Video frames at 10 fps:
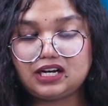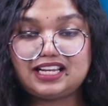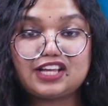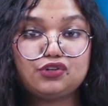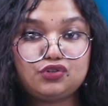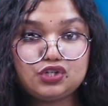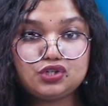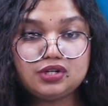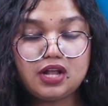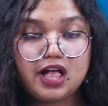Unlike
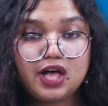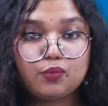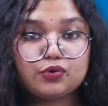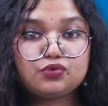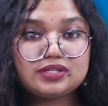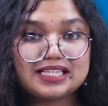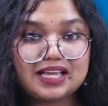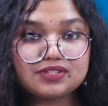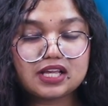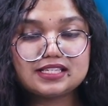nutrition, which
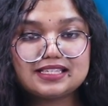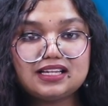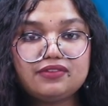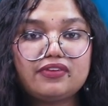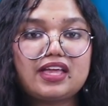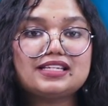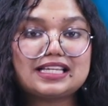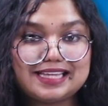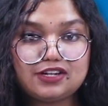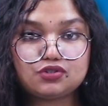receives significant
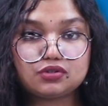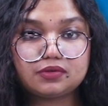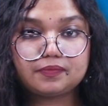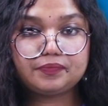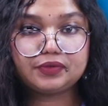attention,